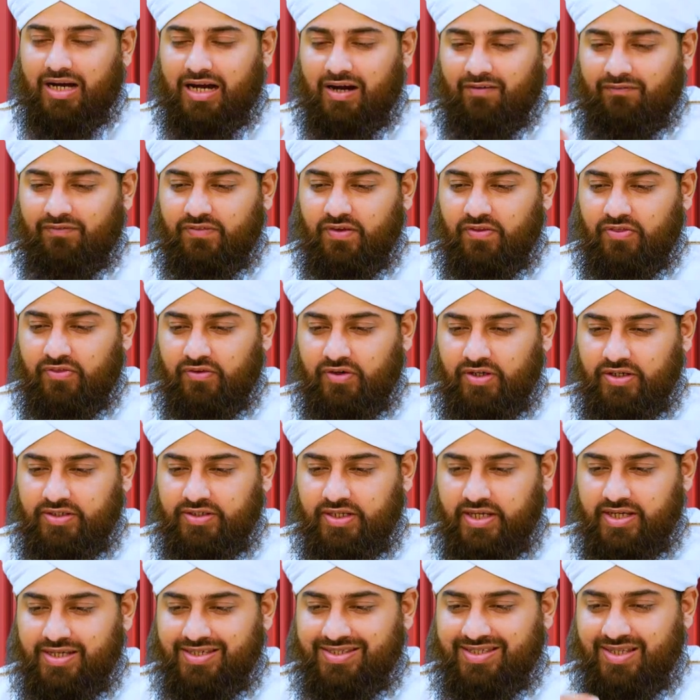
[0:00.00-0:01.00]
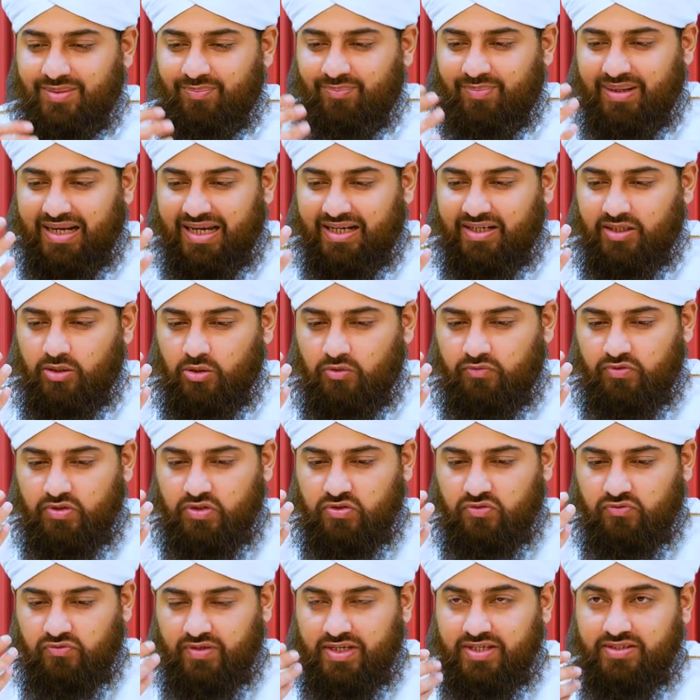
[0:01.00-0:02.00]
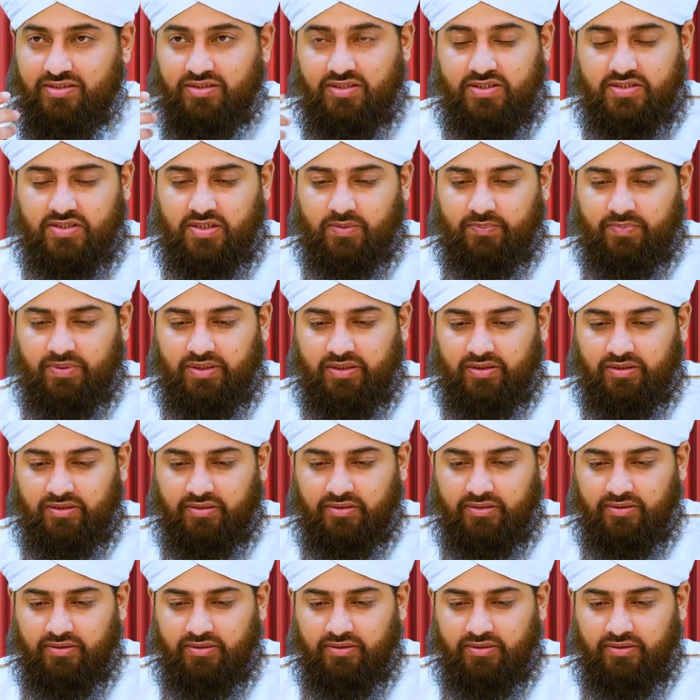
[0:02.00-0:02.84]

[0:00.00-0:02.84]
After three days, the blackness of his face disappeared.